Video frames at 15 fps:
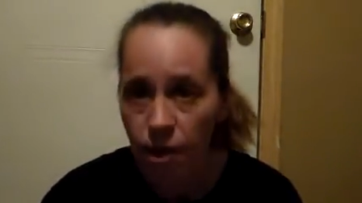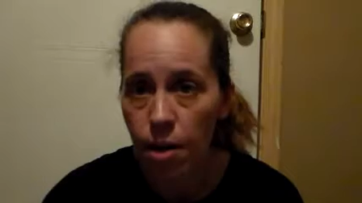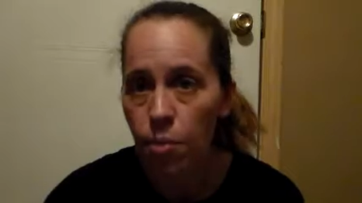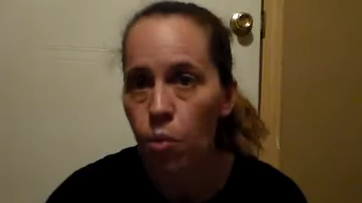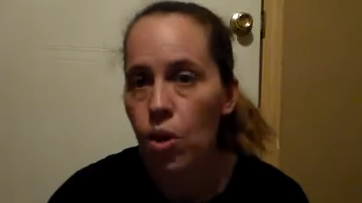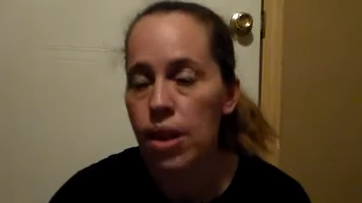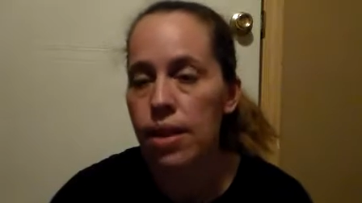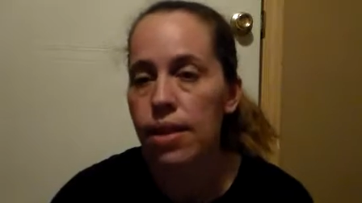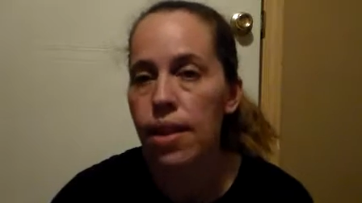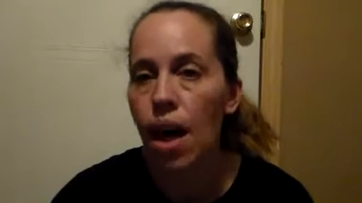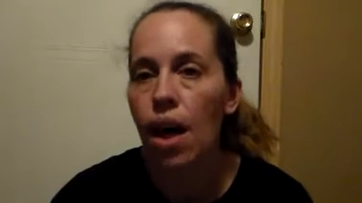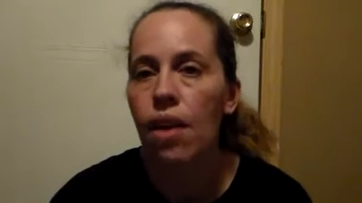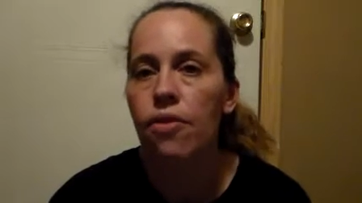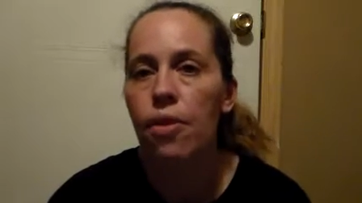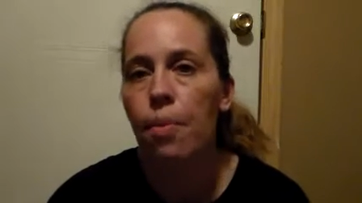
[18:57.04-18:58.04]
one of them
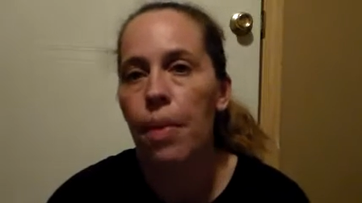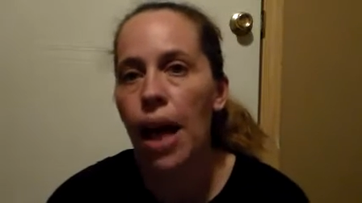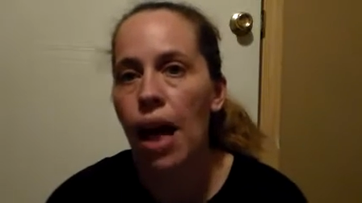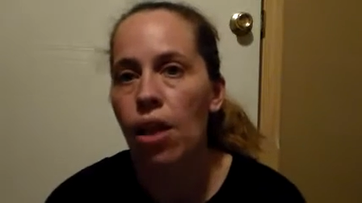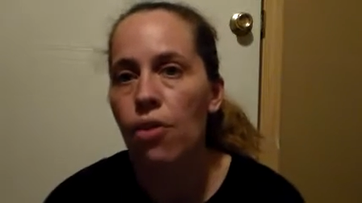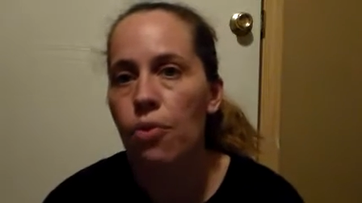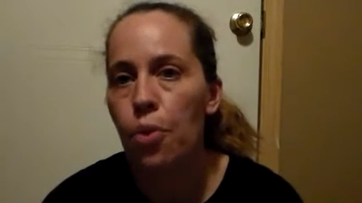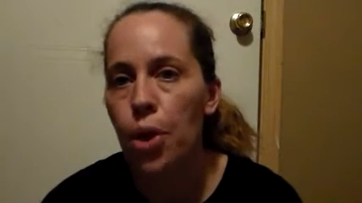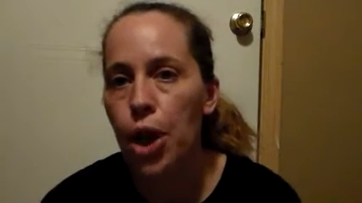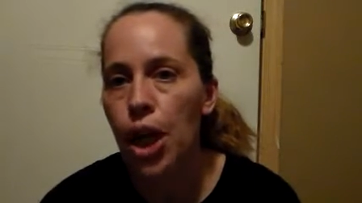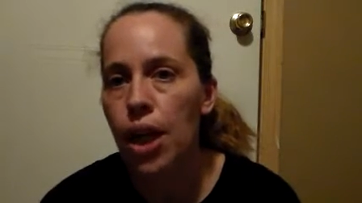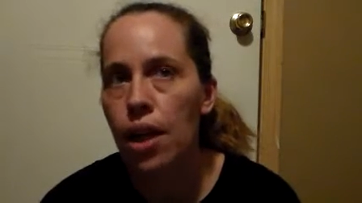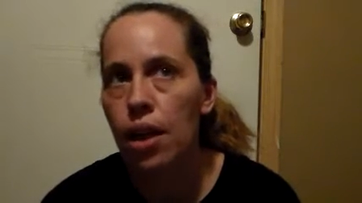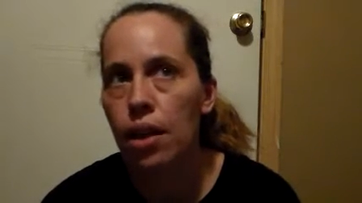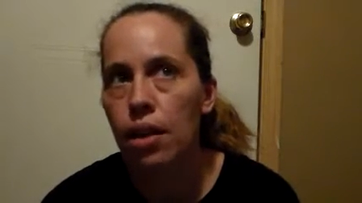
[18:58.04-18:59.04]
was uh, from
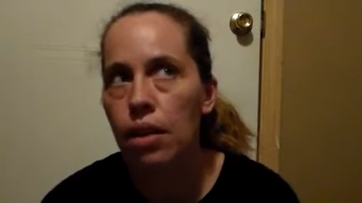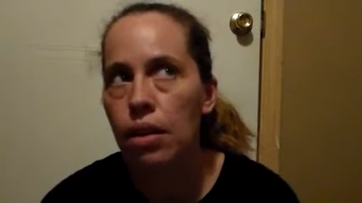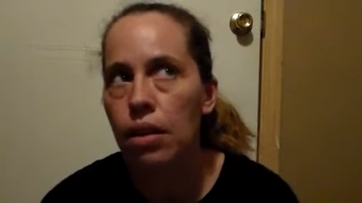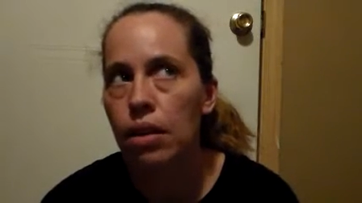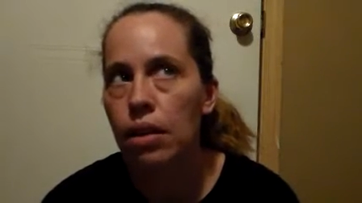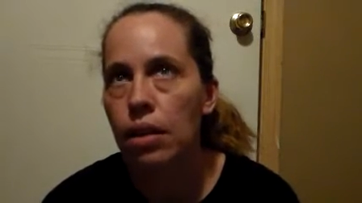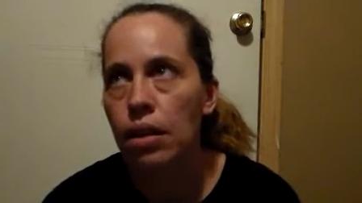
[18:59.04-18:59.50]
California